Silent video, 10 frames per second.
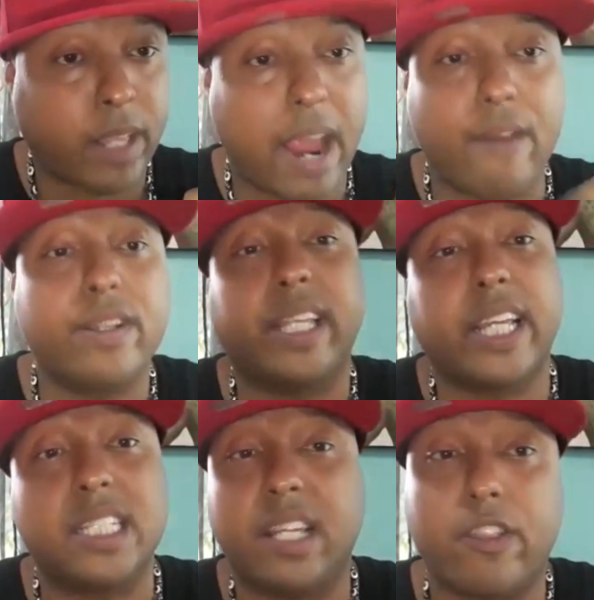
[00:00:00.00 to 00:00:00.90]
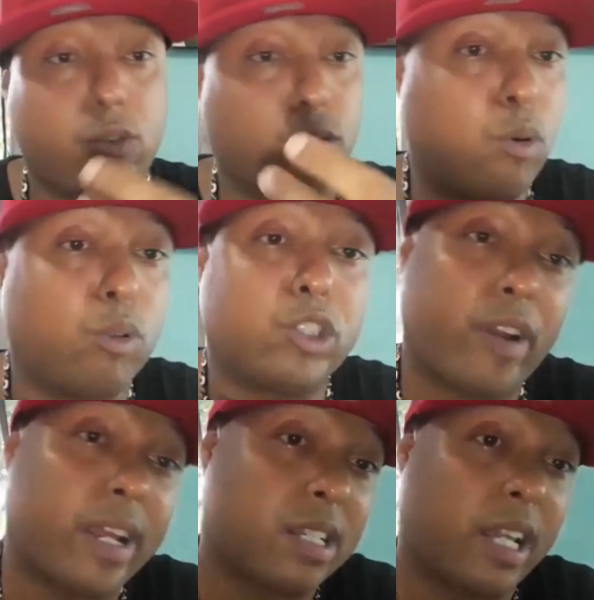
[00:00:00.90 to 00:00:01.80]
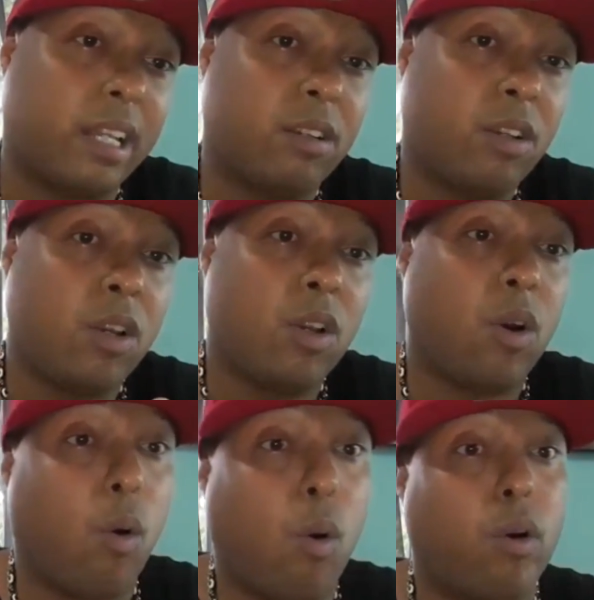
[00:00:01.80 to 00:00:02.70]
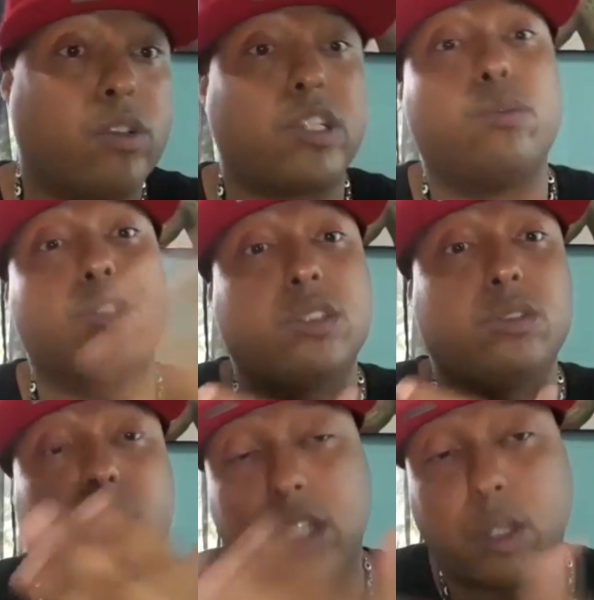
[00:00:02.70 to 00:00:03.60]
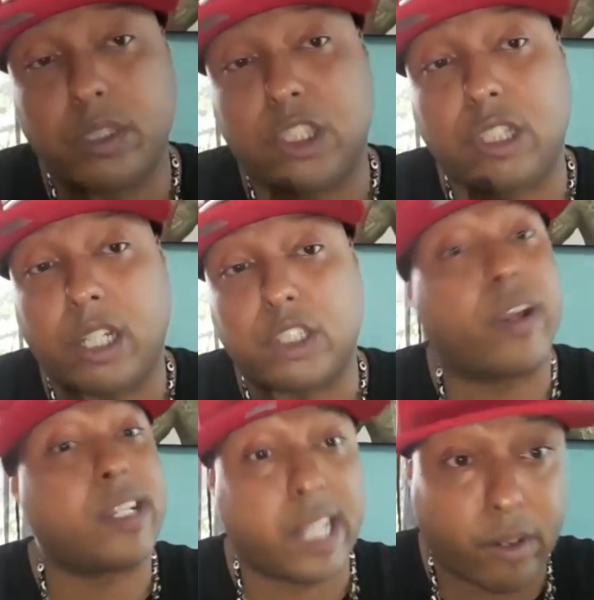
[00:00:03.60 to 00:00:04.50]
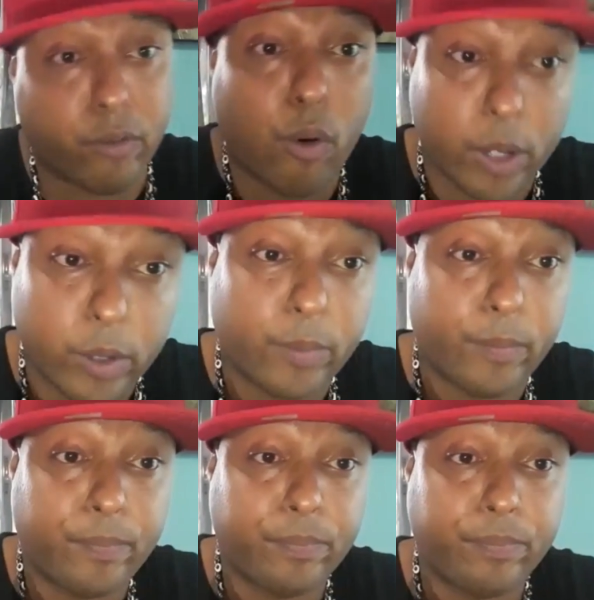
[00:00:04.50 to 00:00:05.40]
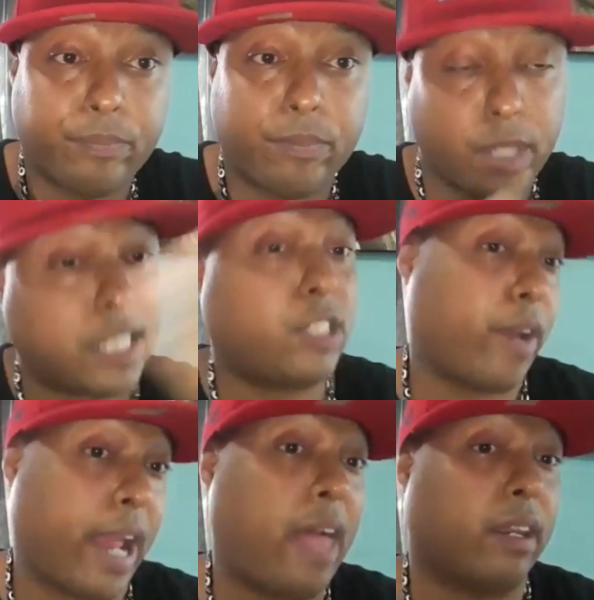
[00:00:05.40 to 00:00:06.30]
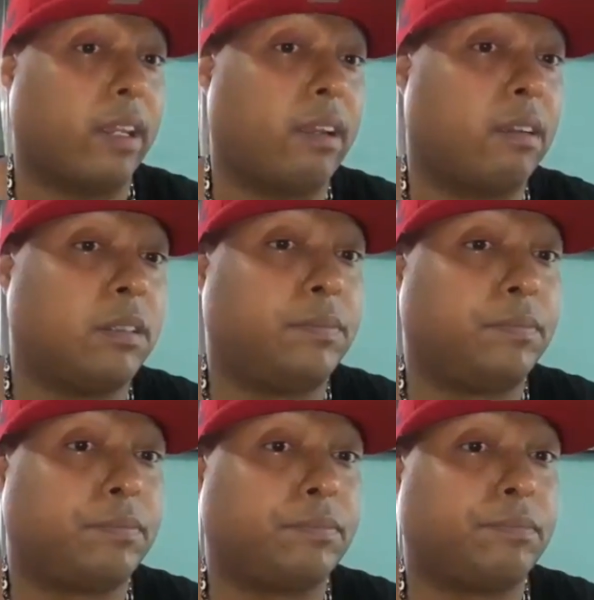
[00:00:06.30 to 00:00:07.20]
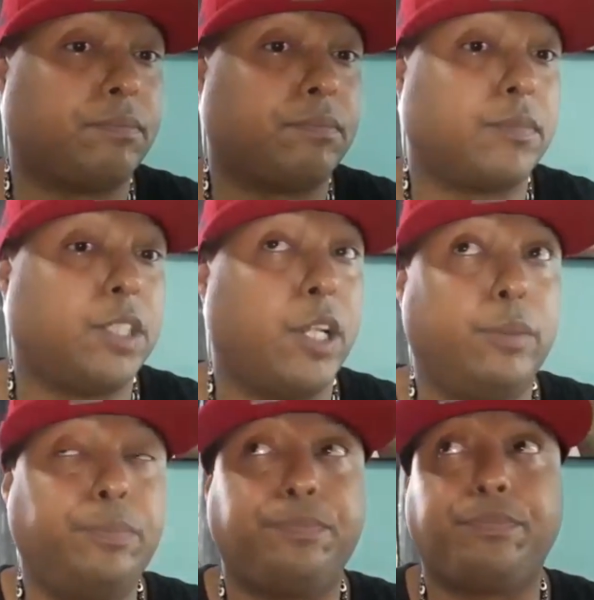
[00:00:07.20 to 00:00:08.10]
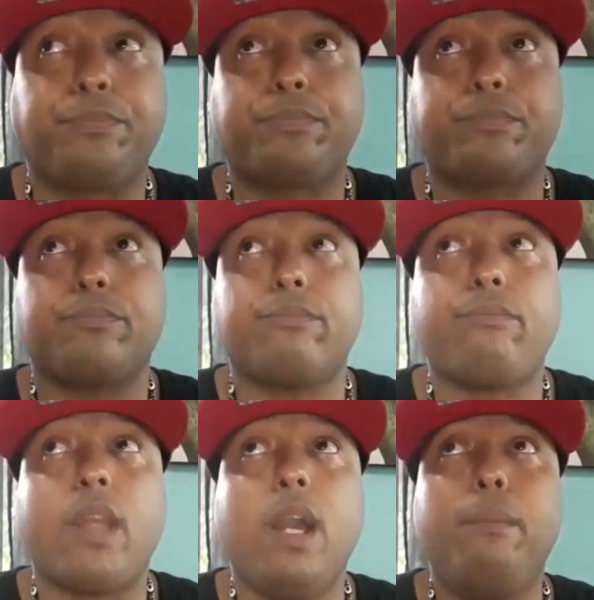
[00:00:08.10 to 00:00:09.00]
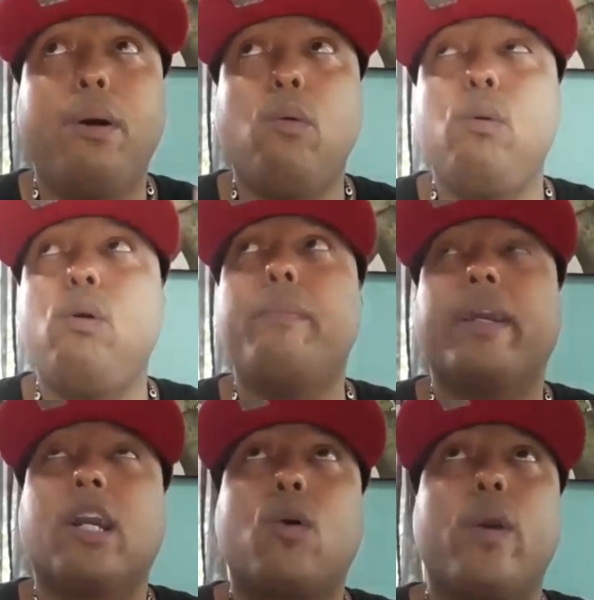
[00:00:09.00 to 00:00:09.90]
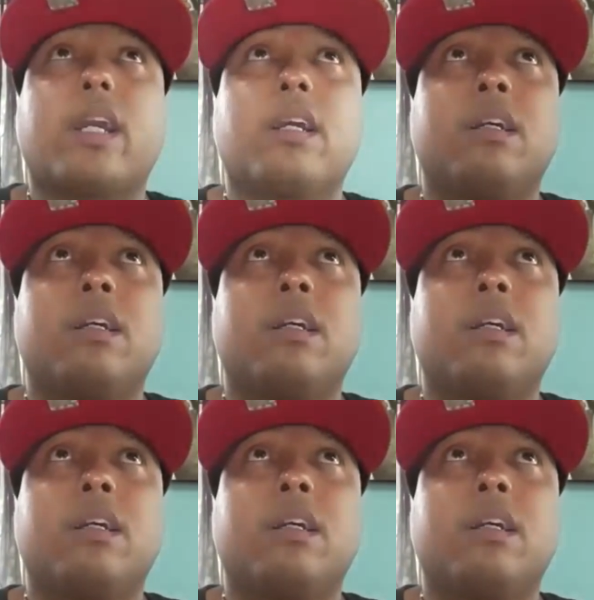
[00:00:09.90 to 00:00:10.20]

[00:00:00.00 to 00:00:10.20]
Everything is either through Google Translate or someone's translating for you. That's the reality, But we will make a quick